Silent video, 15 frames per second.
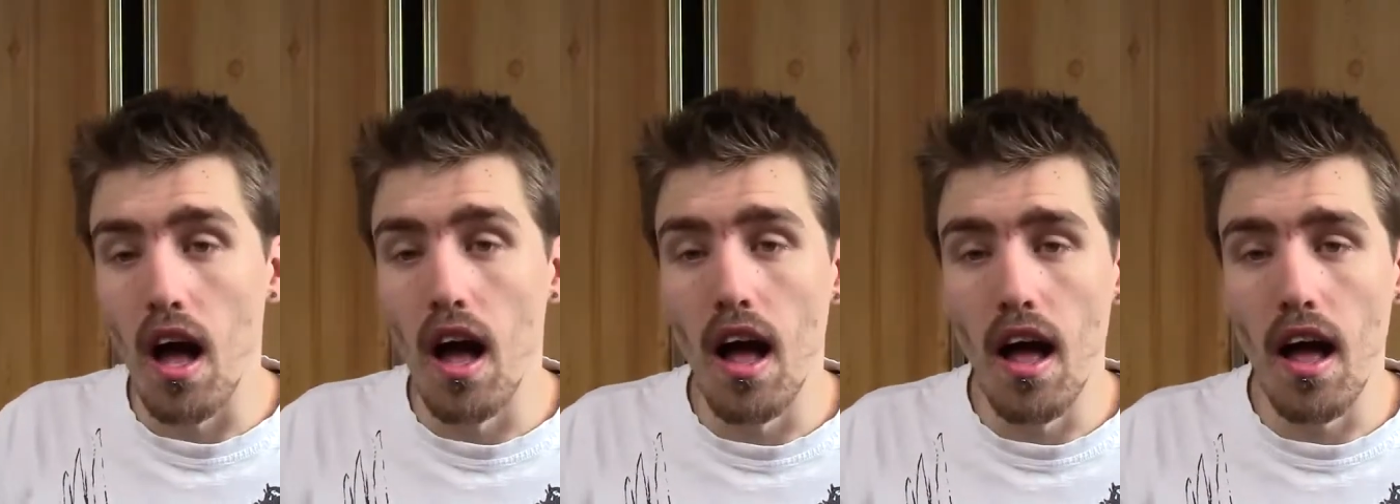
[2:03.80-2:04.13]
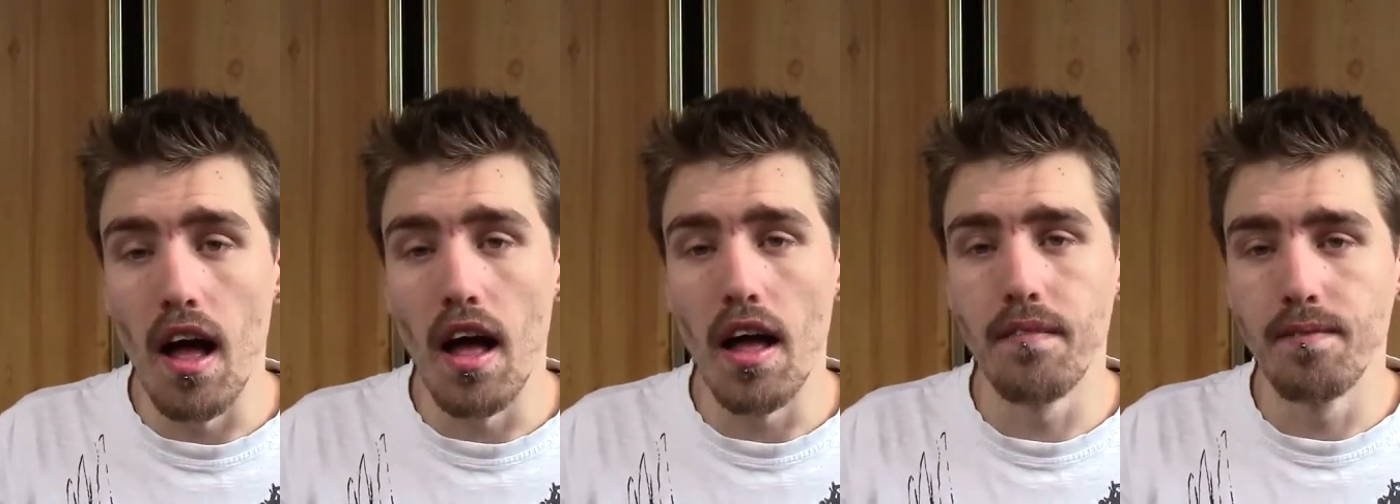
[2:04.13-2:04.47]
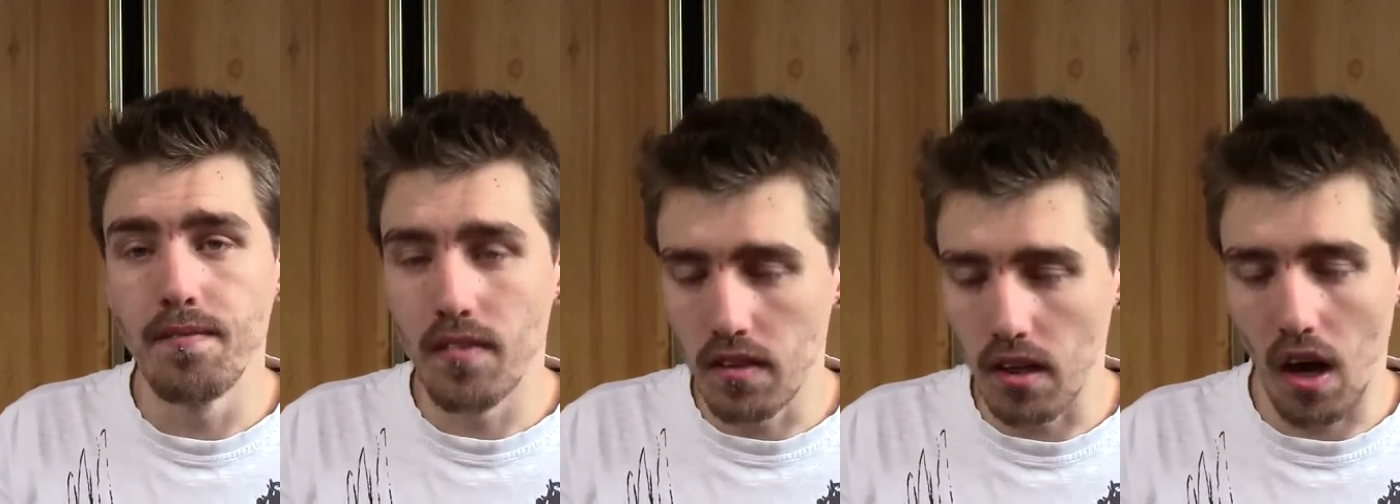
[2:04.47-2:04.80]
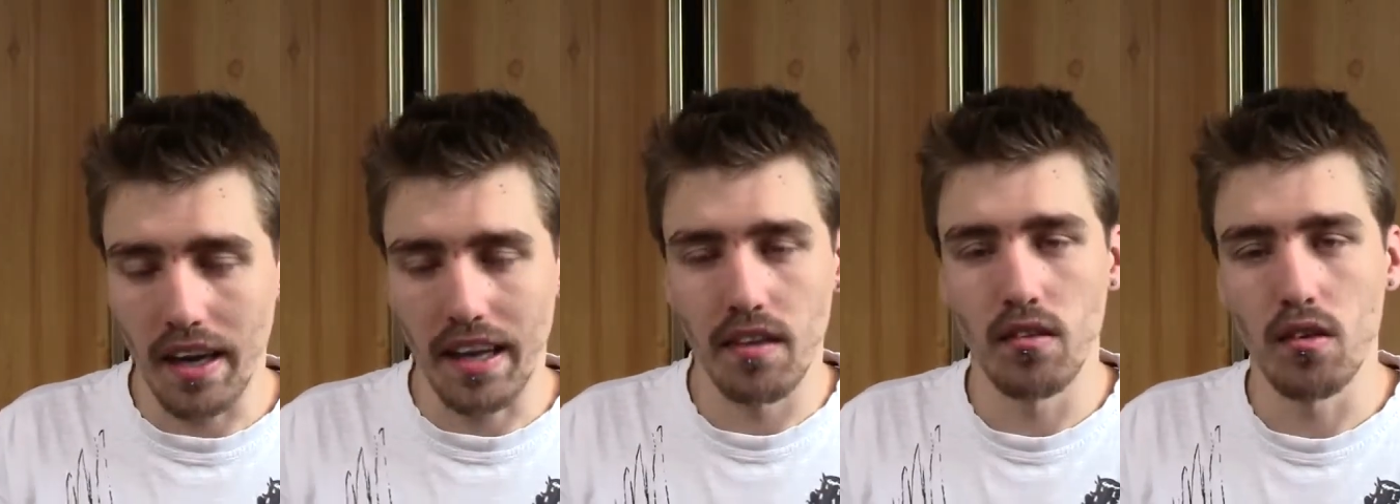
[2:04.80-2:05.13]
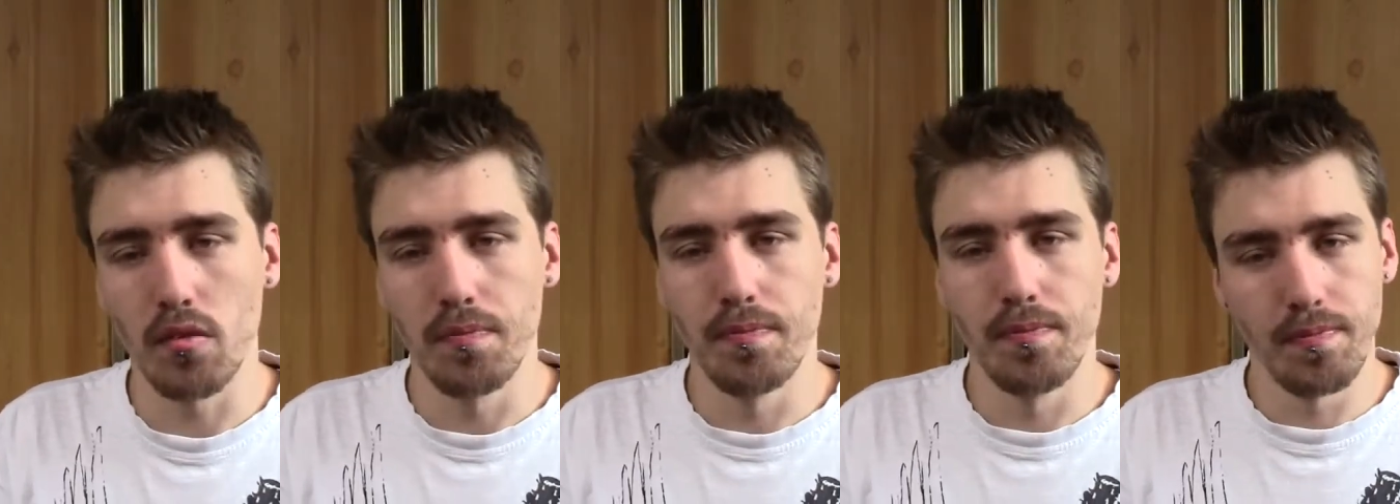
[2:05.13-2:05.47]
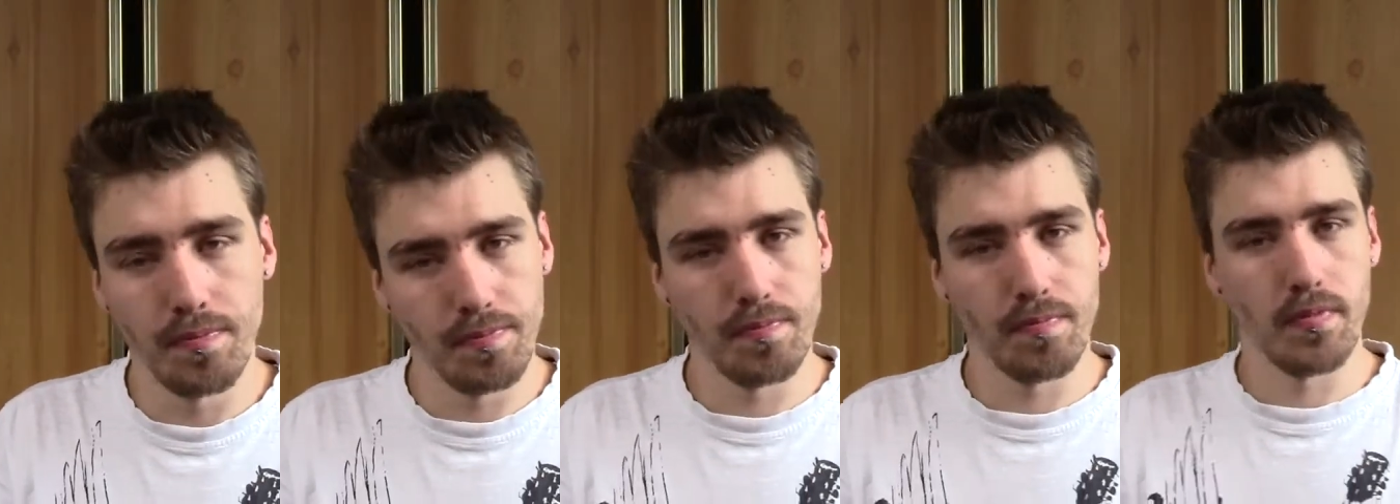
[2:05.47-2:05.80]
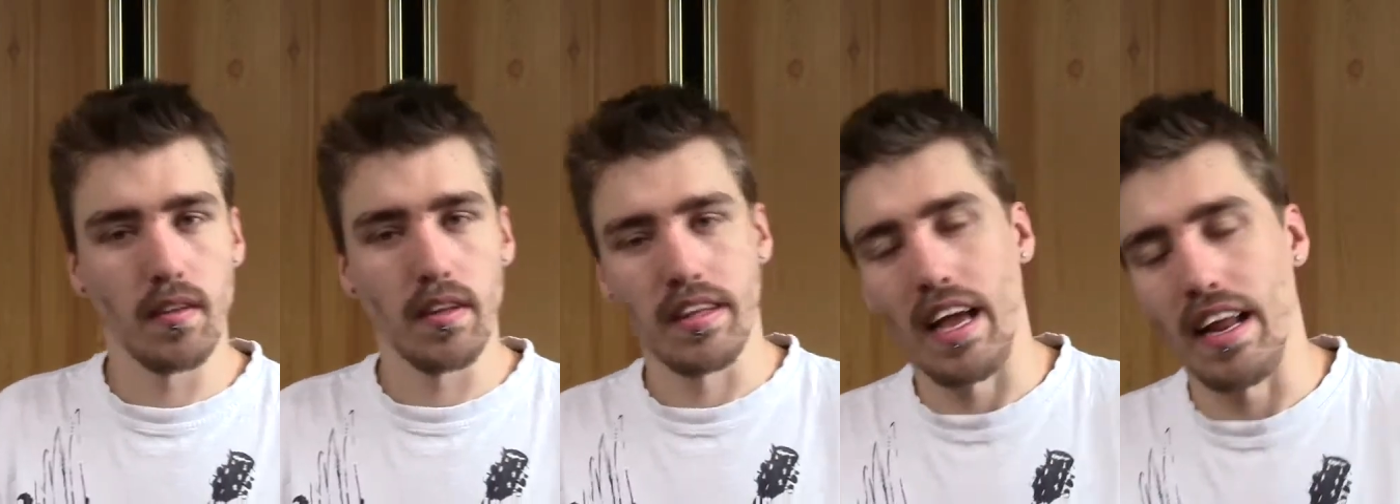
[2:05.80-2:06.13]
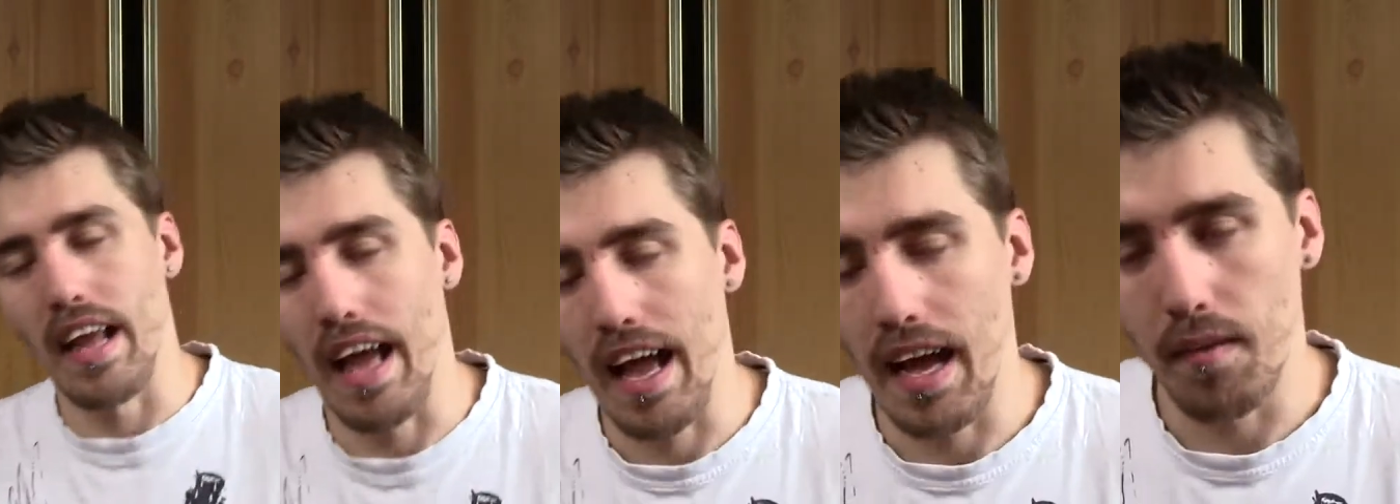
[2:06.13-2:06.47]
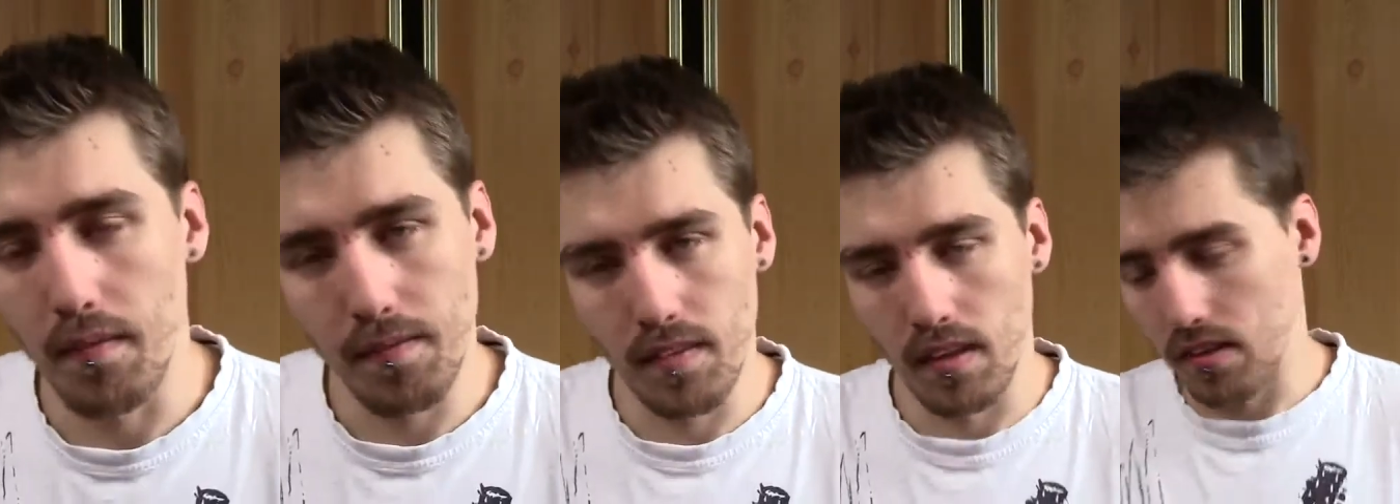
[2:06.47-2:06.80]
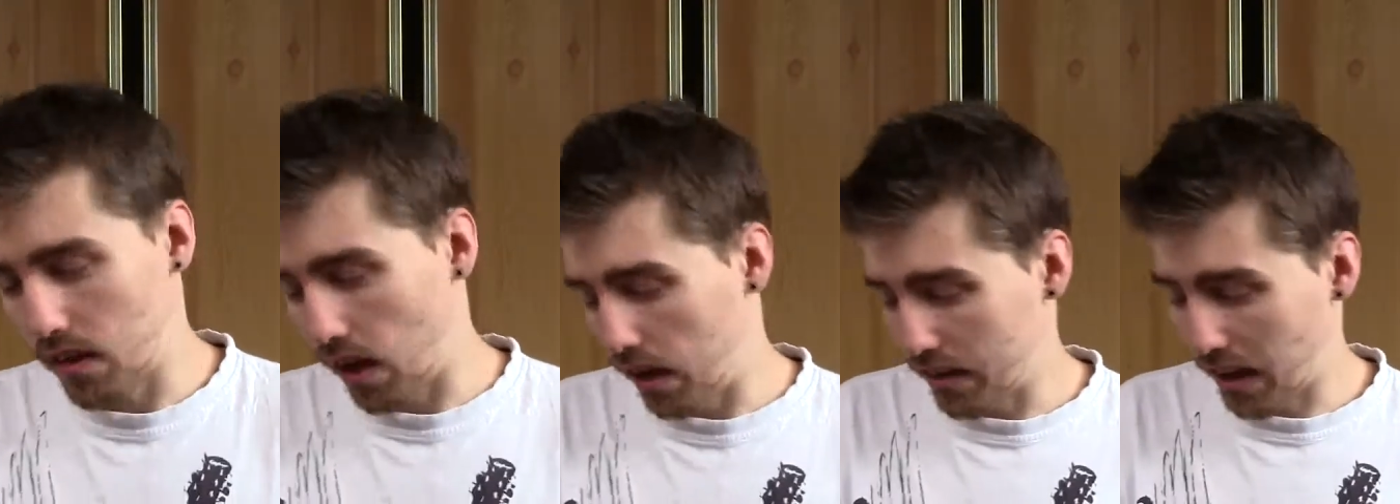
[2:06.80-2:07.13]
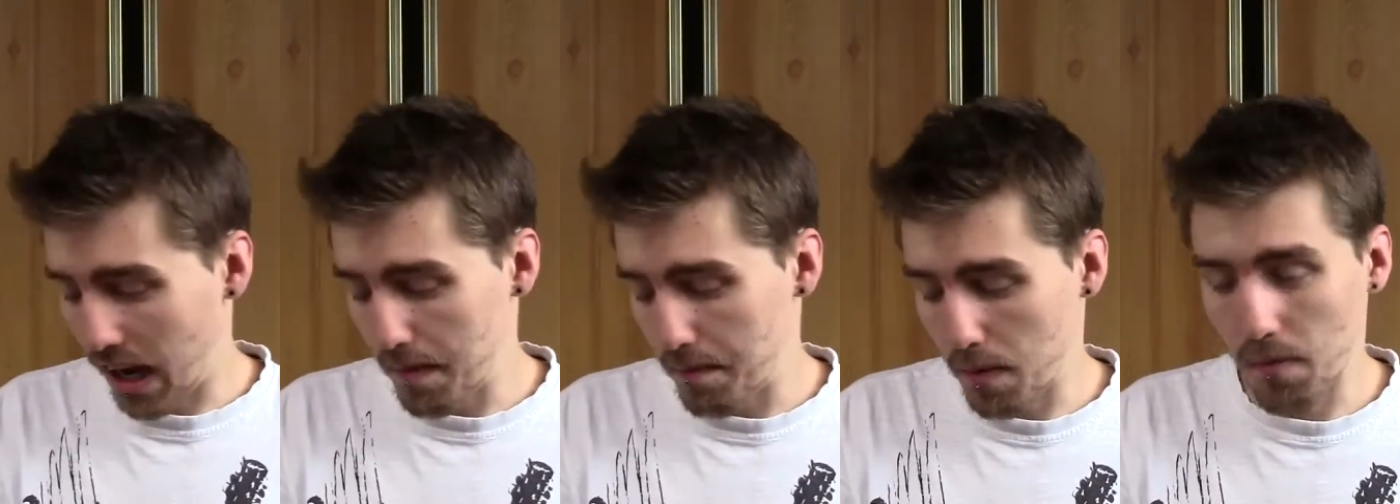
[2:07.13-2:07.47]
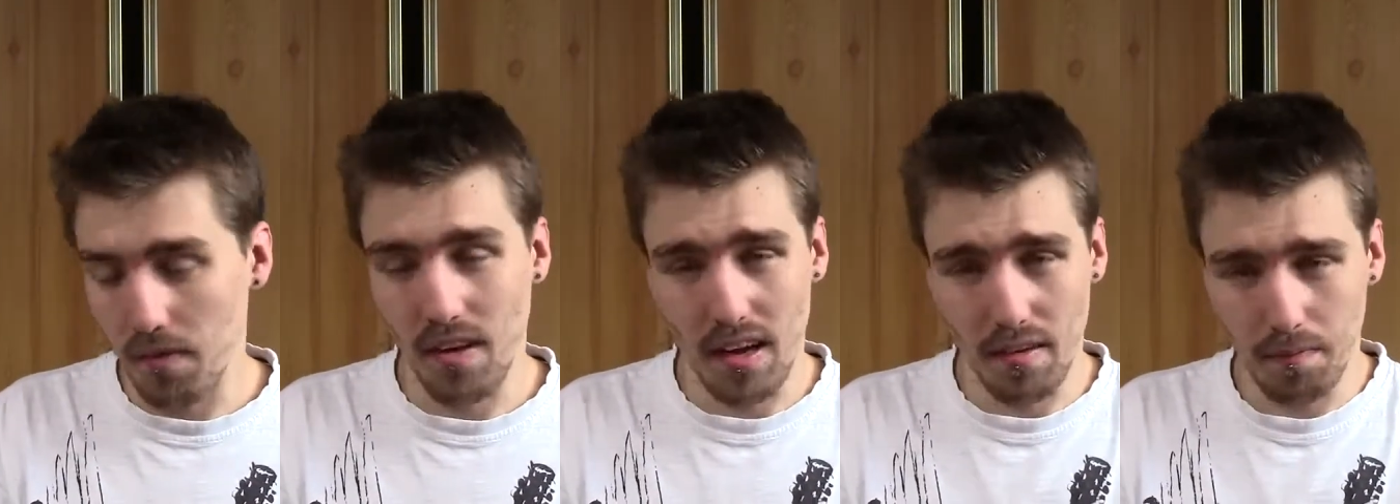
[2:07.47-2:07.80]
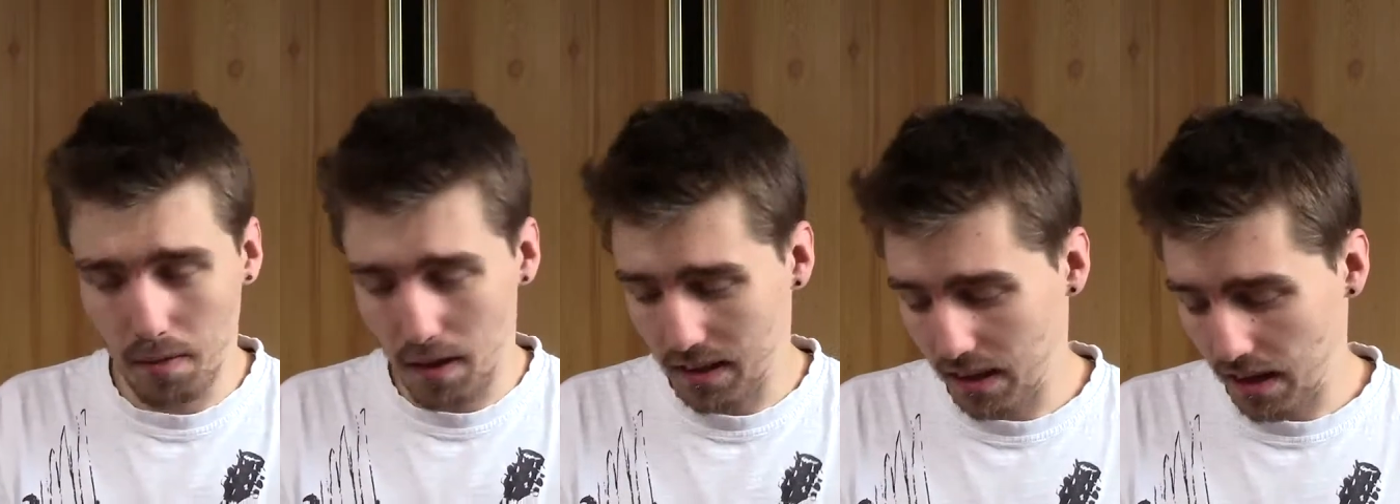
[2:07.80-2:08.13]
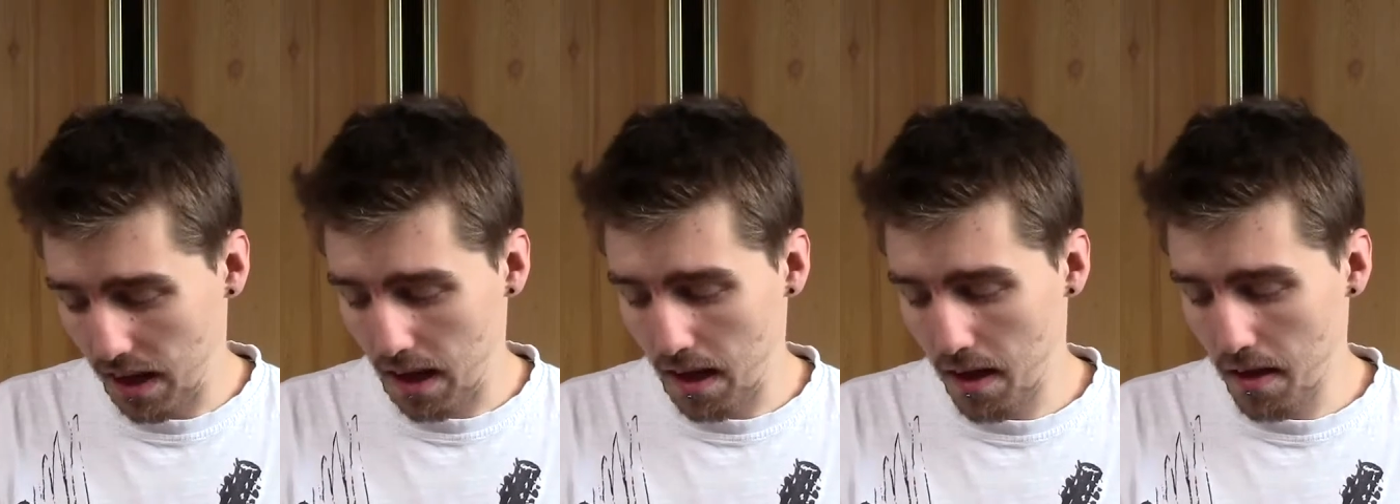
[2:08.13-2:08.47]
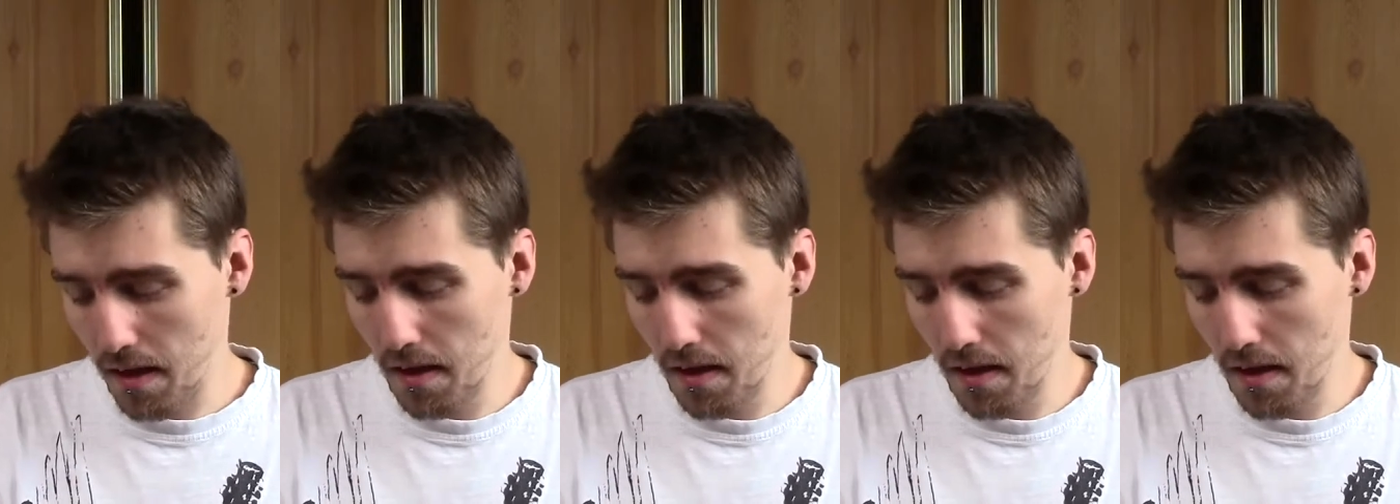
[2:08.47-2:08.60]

So I can just get it out and start typing without pressing it.